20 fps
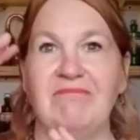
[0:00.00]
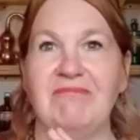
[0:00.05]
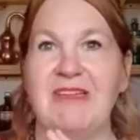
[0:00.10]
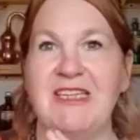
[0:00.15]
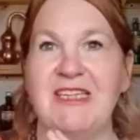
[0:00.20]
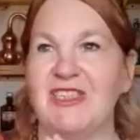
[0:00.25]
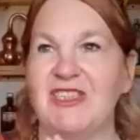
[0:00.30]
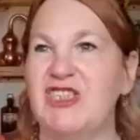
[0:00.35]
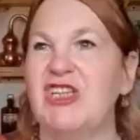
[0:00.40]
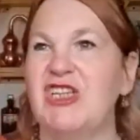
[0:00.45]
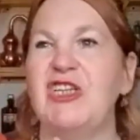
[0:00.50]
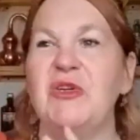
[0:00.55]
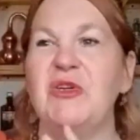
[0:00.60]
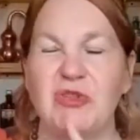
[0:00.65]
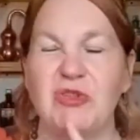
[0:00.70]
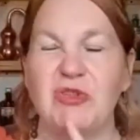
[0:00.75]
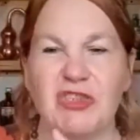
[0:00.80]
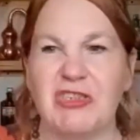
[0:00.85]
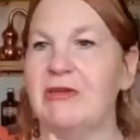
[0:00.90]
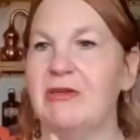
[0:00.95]
is
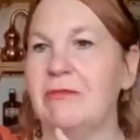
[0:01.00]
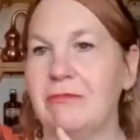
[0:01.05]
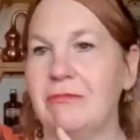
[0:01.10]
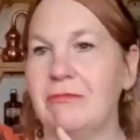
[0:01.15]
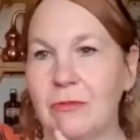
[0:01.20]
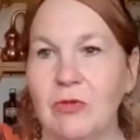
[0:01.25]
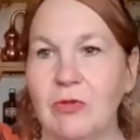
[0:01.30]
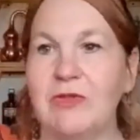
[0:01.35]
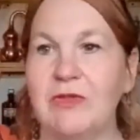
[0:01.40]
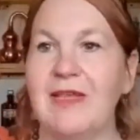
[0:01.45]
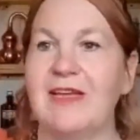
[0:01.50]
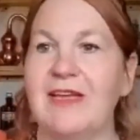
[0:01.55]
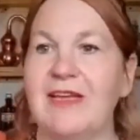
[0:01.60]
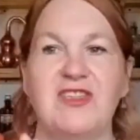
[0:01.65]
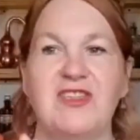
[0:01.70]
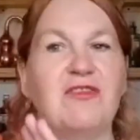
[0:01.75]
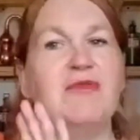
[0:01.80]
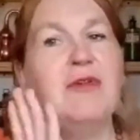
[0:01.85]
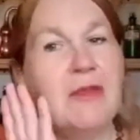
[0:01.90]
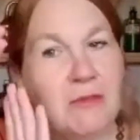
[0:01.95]
delusion and all of that
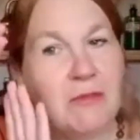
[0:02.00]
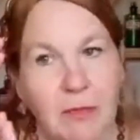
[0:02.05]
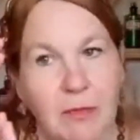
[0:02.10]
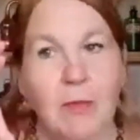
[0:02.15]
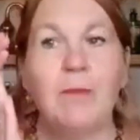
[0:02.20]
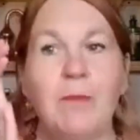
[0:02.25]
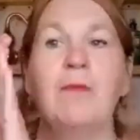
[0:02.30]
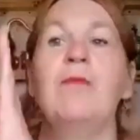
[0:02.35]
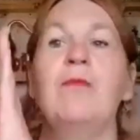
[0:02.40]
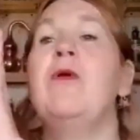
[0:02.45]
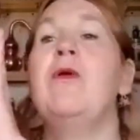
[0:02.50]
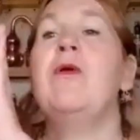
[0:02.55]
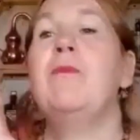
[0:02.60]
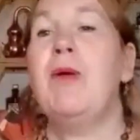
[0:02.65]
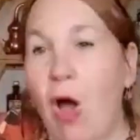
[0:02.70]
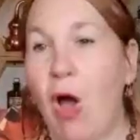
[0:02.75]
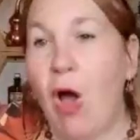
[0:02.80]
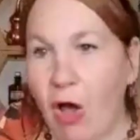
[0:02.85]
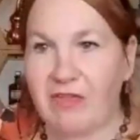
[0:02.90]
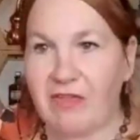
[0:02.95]
stuff. We'll
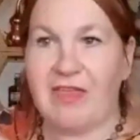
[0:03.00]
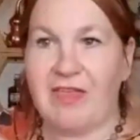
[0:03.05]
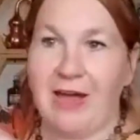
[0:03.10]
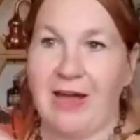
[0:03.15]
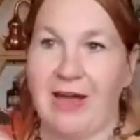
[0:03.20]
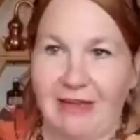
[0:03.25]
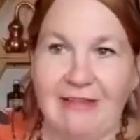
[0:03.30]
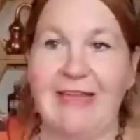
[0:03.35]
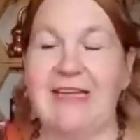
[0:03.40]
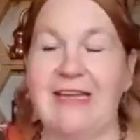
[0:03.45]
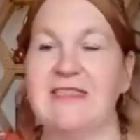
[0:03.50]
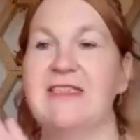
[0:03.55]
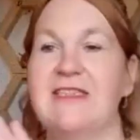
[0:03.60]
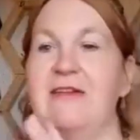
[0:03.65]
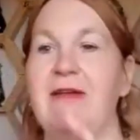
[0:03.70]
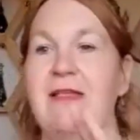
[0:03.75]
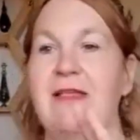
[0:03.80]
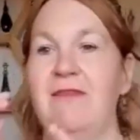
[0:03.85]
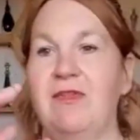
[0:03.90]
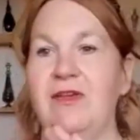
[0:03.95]
park that. That's
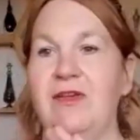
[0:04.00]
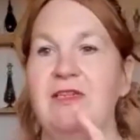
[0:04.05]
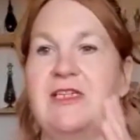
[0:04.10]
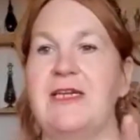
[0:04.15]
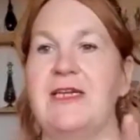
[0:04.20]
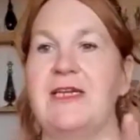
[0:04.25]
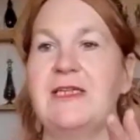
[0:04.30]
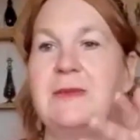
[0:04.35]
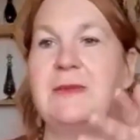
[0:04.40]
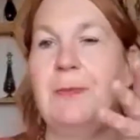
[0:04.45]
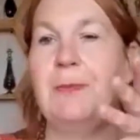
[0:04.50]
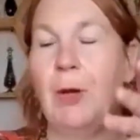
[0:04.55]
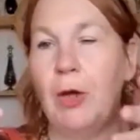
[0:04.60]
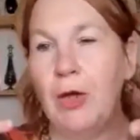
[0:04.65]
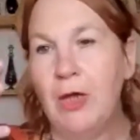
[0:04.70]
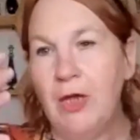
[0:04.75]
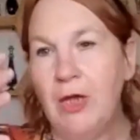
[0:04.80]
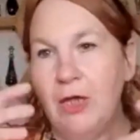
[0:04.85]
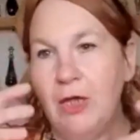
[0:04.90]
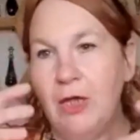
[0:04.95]
irrelevant to this. But
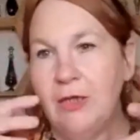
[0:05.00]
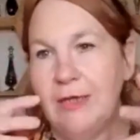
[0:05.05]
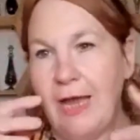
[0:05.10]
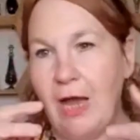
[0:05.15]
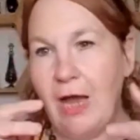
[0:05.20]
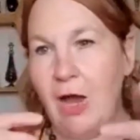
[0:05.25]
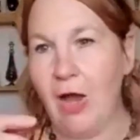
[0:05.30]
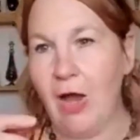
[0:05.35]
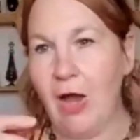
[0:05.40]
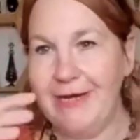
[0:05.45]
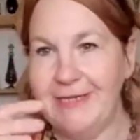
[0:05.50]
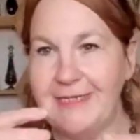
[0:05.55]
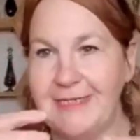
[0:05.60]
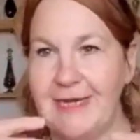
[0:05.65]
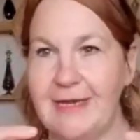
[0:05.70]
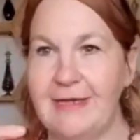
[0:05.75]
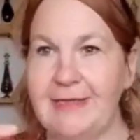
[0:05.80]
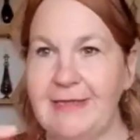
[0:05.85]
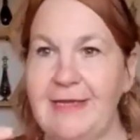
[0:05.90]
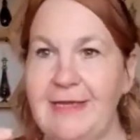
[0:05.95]
that
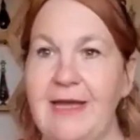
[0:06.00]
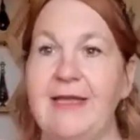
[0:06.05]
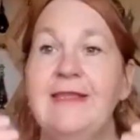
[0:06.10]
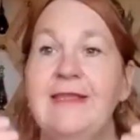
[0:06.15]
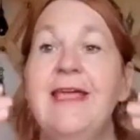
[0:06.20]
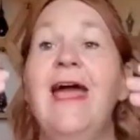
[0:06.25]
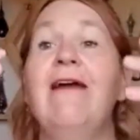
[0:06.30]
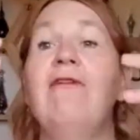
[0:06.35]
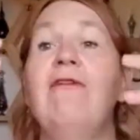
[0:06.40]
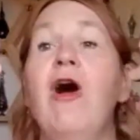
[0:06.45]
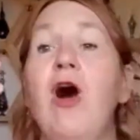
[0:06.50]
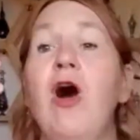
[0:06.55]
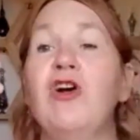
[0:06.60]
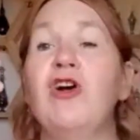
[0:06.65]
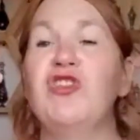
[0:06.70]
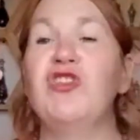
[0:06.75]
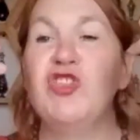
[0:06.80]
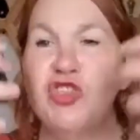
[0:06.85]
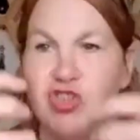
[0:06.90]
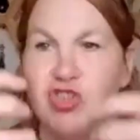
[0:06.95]
idea that there are
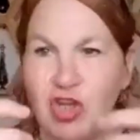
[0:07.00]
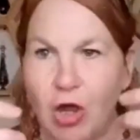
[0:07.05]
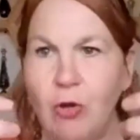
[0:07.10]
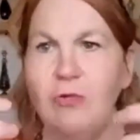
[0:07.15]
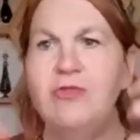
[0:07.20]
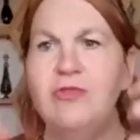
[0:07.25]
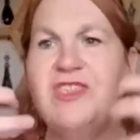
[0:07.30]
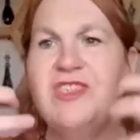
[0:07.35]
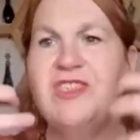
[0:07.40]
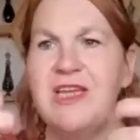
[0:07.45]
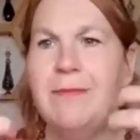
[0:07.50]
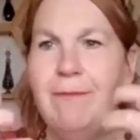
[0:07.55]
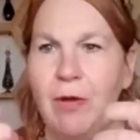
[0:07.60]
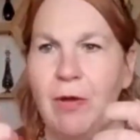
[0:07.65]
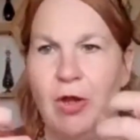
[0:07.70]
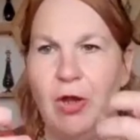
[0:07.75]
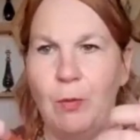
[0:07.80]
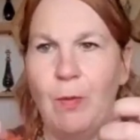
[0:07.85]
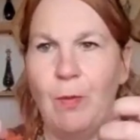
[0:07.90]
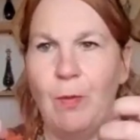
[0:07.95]
stones in
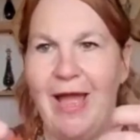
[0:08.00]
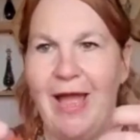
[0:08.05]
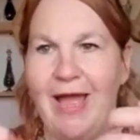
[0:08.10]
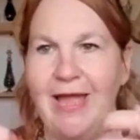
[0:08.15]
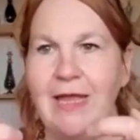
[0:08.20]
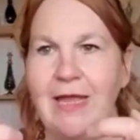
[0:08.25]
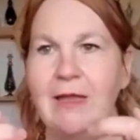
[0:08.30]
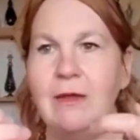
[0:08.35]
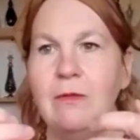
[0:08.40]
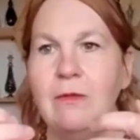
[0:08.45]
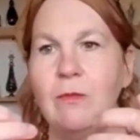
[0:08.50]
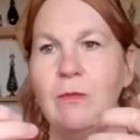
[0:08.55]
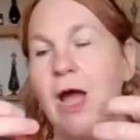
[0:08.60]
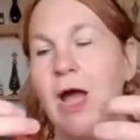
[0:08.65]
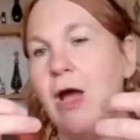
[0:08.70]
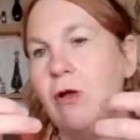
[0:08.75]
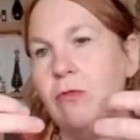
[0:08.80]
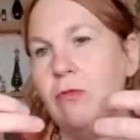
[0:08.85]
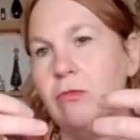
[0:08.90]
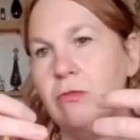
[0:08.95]
my way,
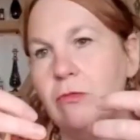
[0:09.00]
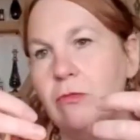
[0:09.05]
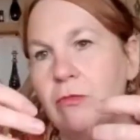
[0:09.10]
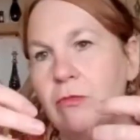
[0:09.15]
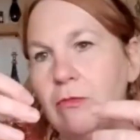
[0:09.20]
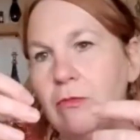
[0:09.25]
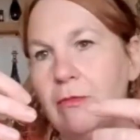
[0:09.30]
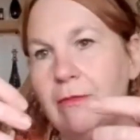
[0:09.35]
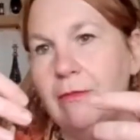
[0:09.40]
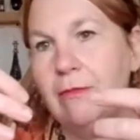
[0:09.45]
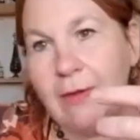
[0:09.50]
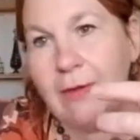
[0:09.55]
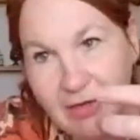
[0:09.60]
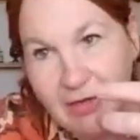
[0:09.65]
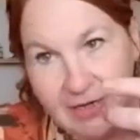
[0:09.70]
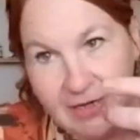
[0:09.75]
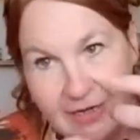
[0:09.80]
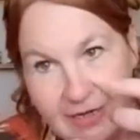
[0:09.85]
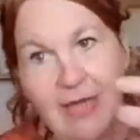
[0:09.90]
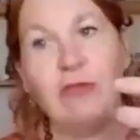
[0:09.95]
well,
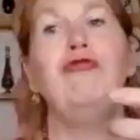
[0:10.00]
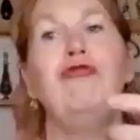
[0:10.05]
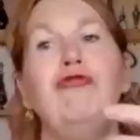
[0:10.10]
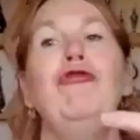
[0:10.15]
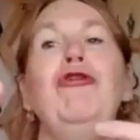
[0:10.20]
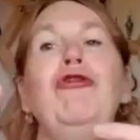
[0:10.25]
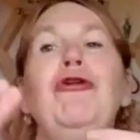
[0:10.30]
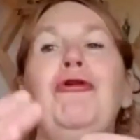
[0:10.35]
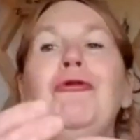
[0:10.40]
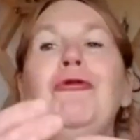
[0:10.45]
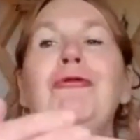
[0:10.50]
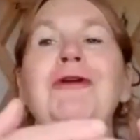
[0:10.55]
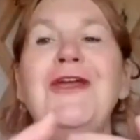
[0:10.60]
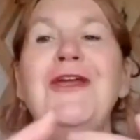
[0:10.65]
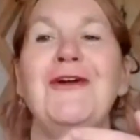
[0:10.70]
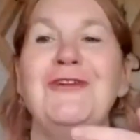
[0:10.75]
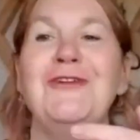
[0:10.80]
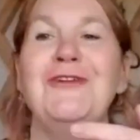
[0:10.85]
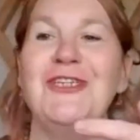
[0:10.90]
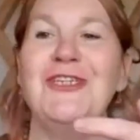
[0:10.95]
liquid can get through.
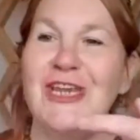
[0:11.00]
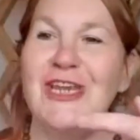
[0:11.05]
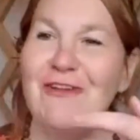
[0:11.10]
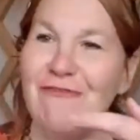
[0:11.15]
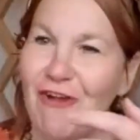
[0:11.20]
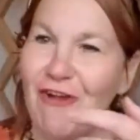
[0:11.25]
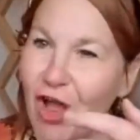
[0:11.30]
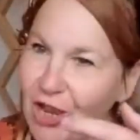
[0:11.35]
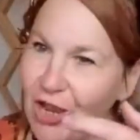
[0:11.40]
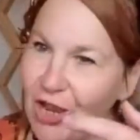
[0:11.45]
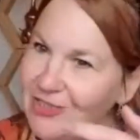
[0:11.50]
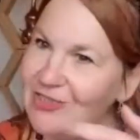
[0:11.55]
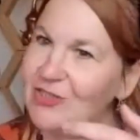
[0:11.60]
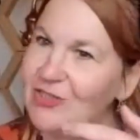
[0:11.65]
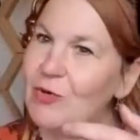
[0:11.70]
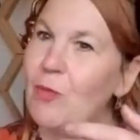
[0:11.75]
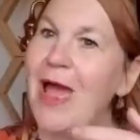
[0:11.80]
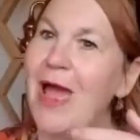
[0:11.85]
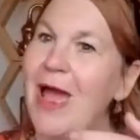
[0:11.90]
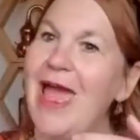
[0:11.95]
She finds
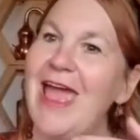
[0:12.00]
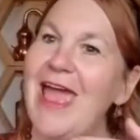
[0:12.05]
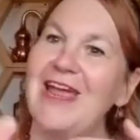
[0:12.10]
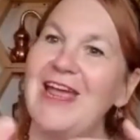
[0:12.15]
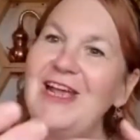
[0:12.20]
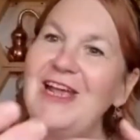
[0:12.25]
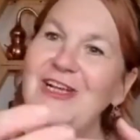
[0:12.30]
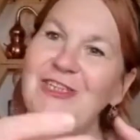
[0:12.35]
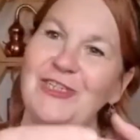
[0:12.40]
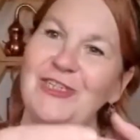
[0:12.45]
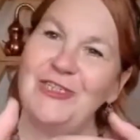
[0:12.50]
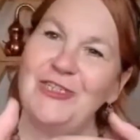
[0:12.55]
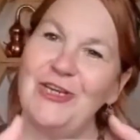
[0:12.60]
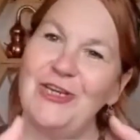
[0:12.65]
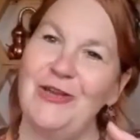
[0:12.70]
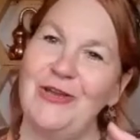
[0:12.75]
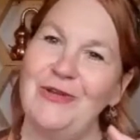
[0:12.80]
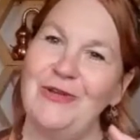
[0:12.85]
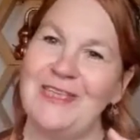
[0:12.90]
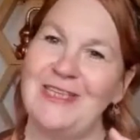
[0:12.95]
a way to
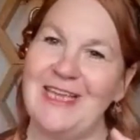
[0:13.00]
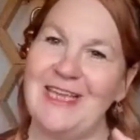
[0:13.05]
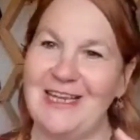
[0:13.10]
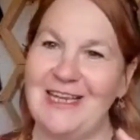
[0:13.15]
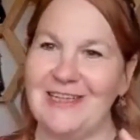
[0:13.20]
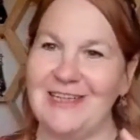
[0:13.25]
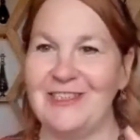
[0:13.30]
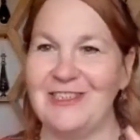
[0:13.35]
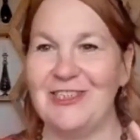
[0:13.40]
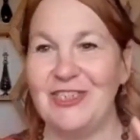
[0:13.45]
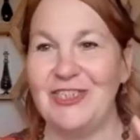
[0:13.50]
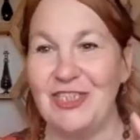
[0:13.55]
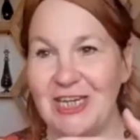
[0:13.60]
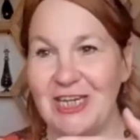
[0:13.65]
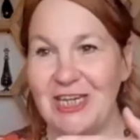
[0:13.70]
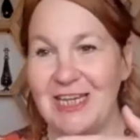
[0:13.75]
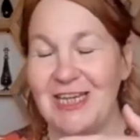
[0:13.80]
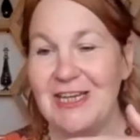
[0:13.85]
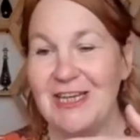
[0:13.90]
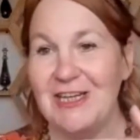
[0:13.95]
do things.
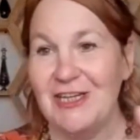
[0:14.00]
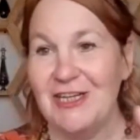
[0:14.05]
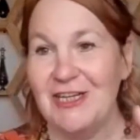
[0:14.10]
She